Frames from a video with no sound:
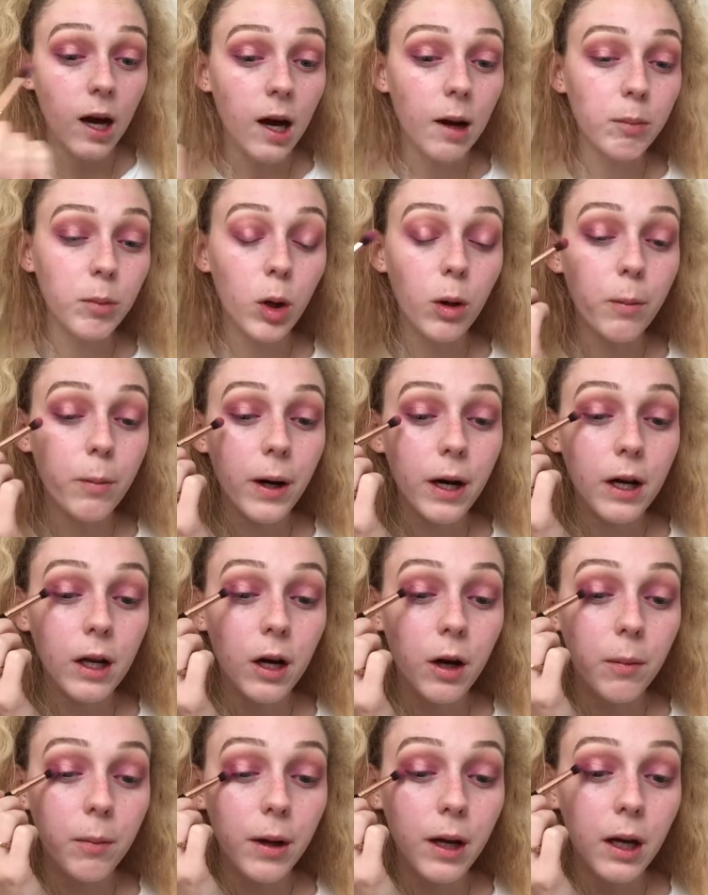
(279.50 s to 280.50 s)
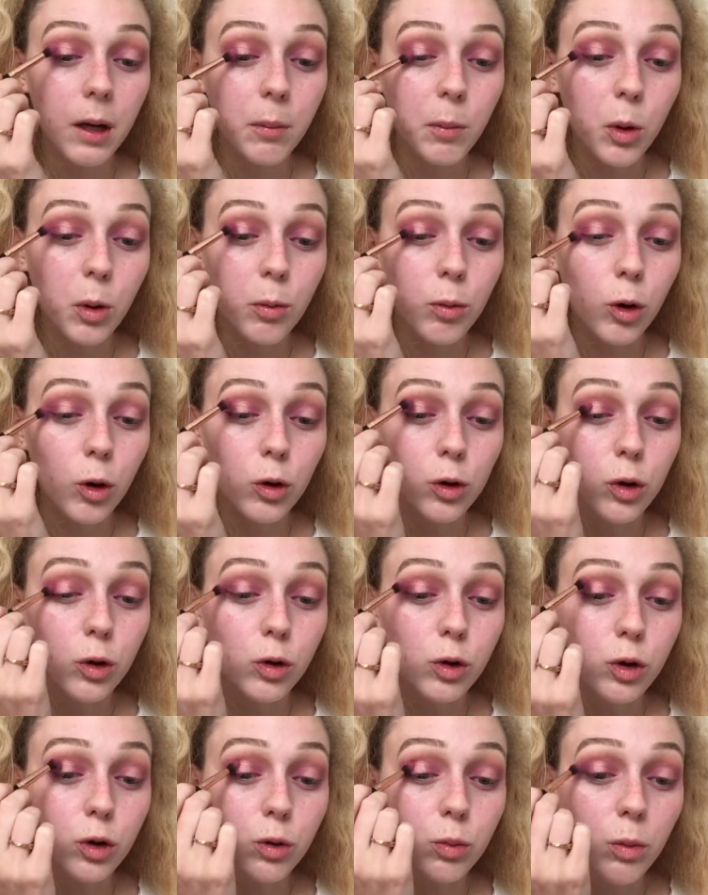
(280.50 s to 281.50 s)
I'm not picking up any more
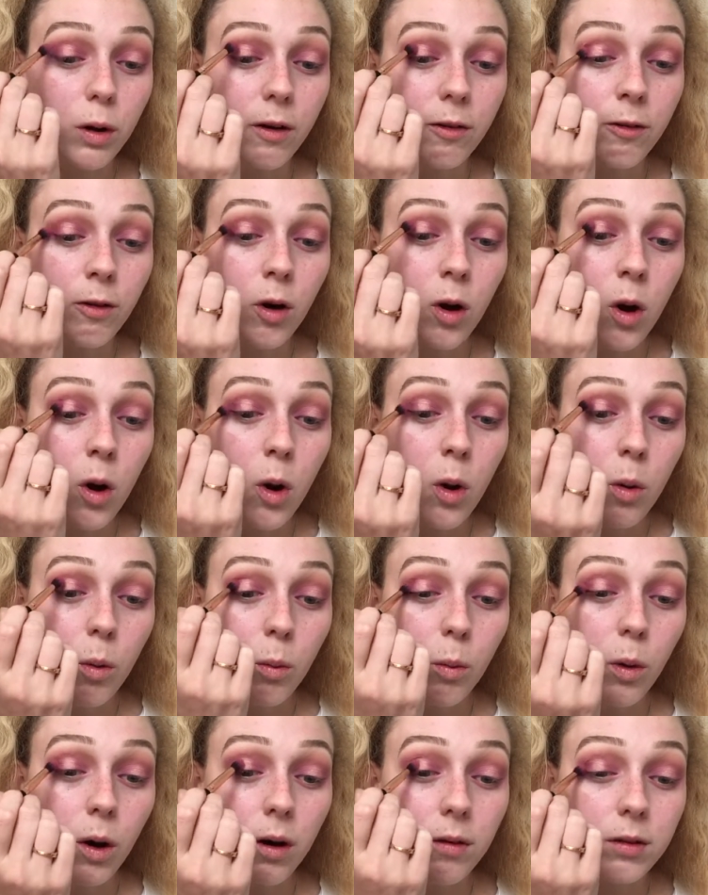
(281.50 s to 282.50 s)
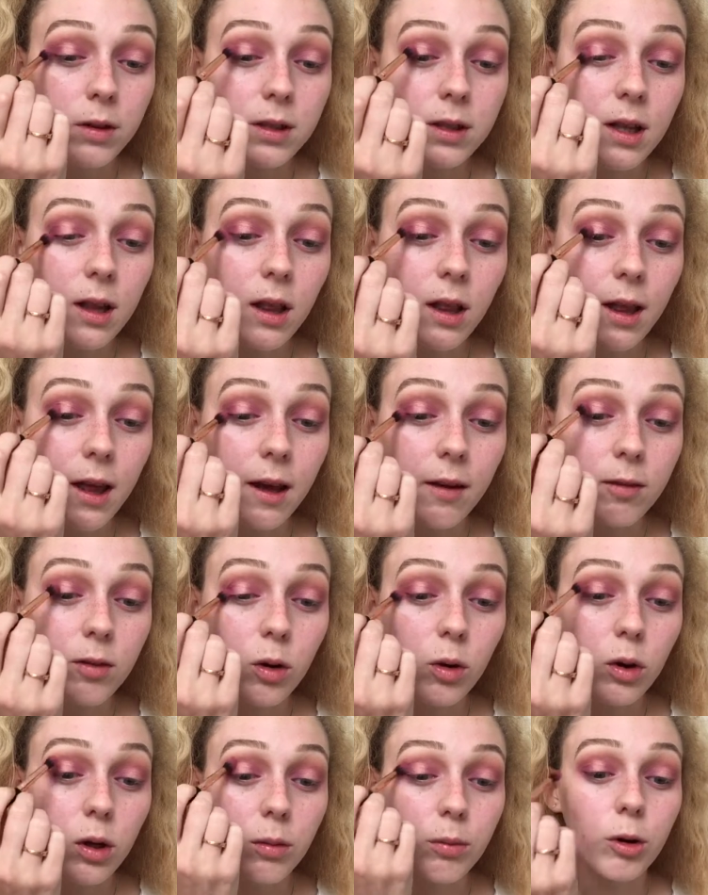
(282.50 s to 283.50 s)
product, just with whatever's
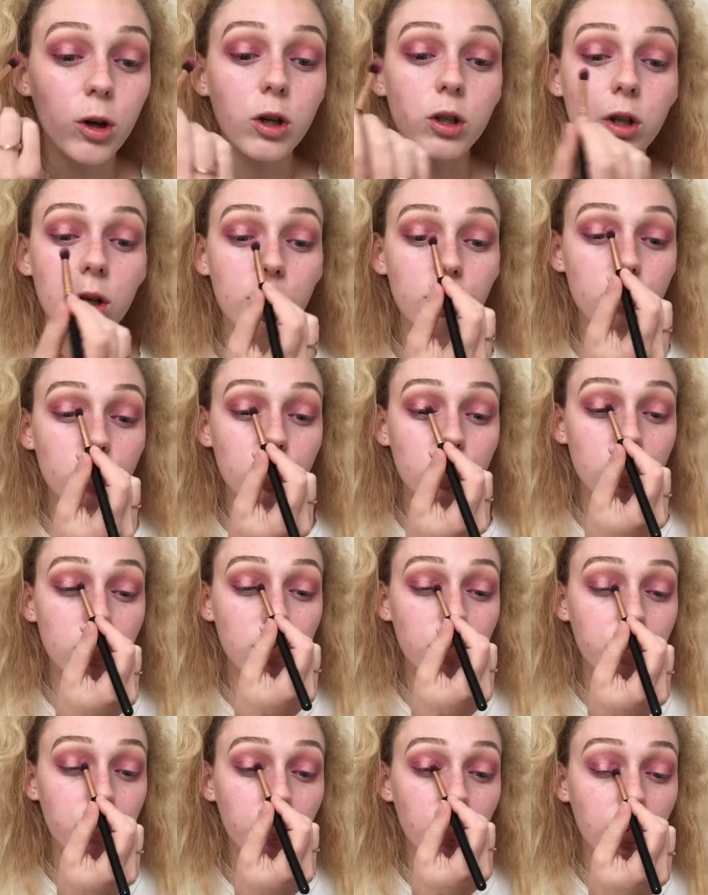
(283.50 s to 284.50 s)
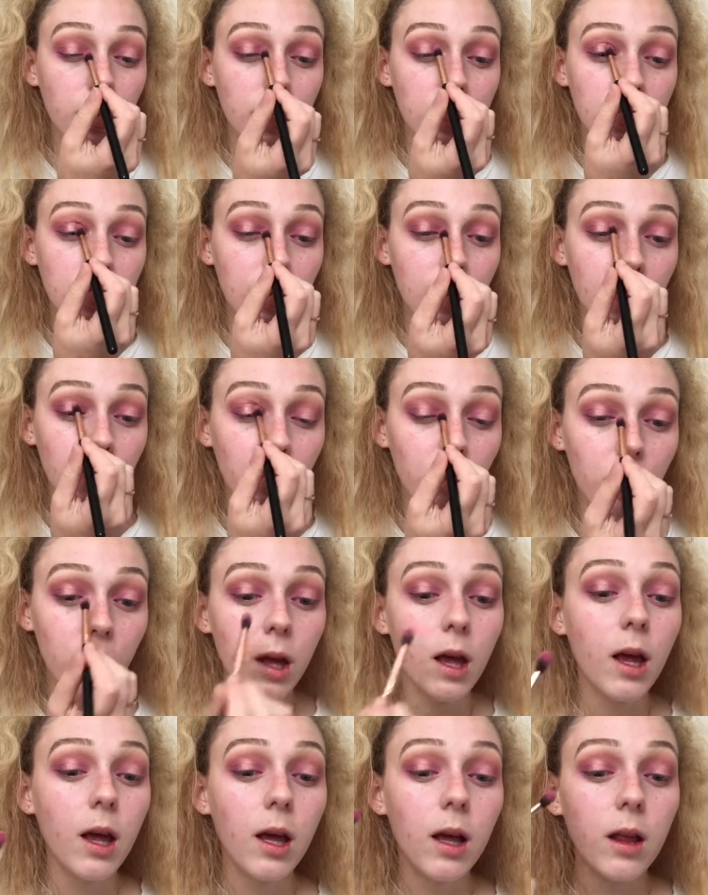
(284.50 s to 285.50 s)
left on the brush I'm just blending out
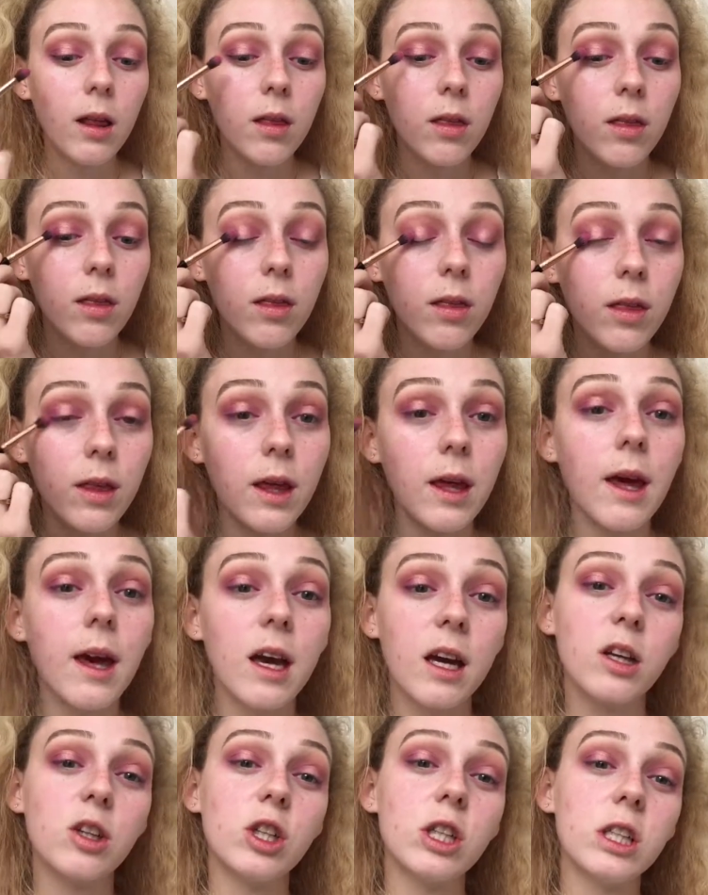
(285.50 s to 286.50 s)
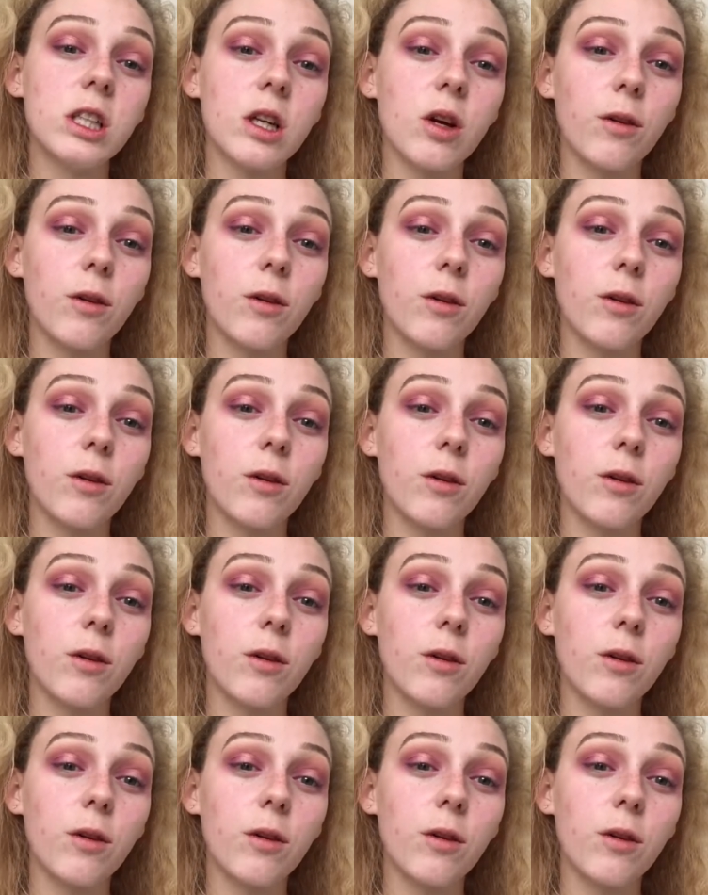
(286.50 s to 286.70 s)
the edges.